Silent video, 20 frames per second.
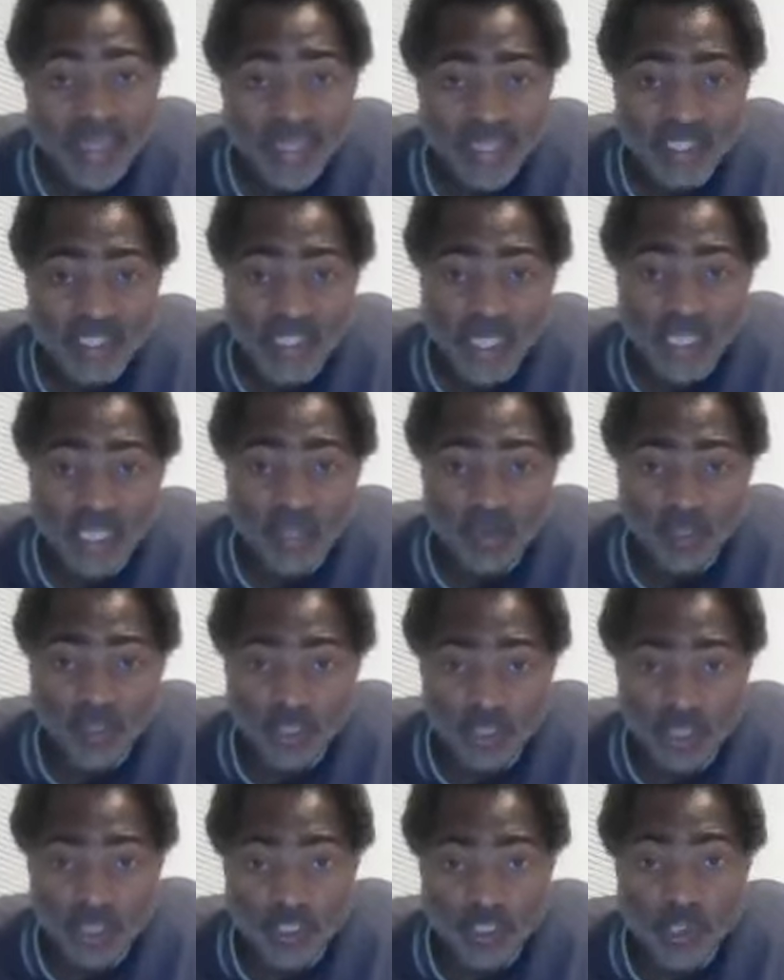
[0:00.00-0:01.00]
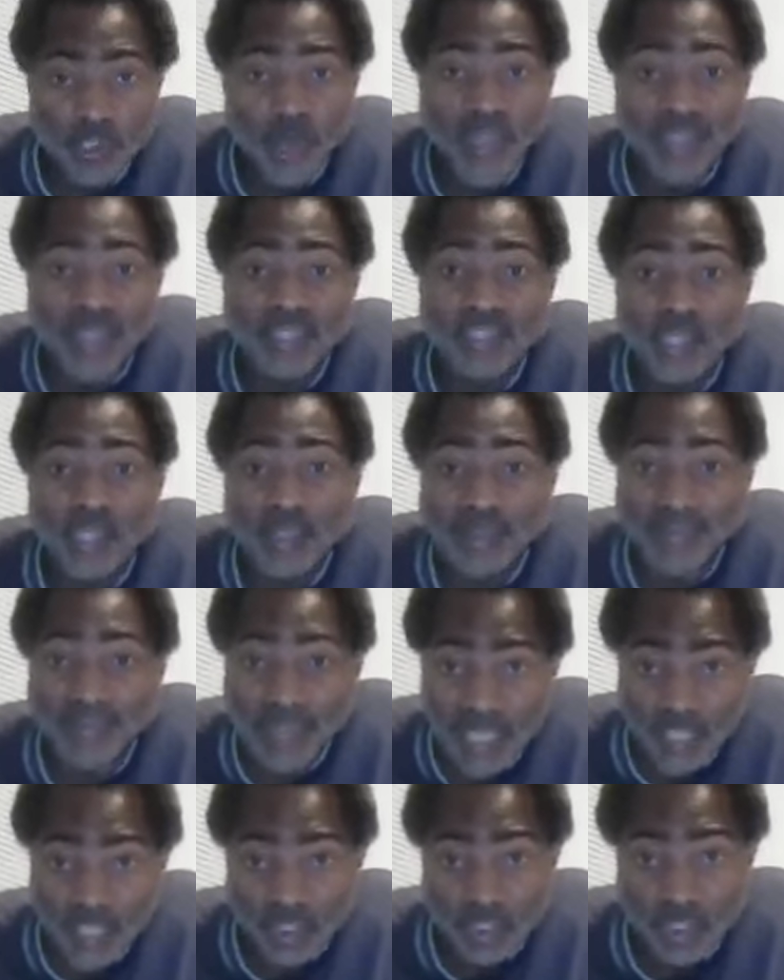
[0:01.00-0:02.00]
He said he's going to judge you as a
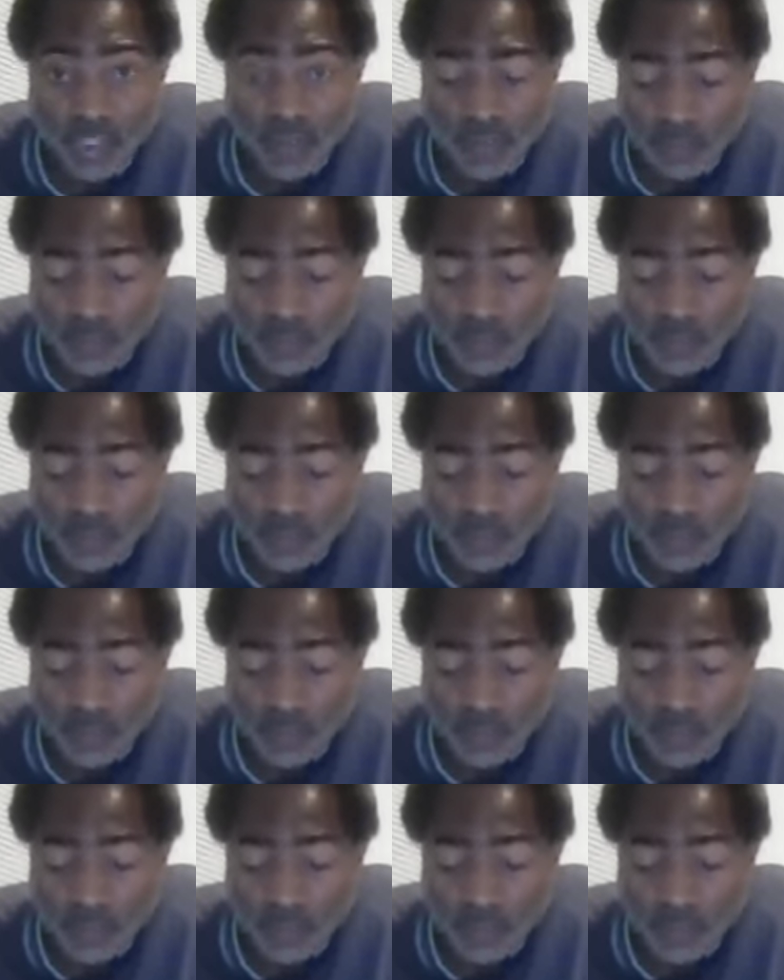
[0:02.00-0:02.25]
nation.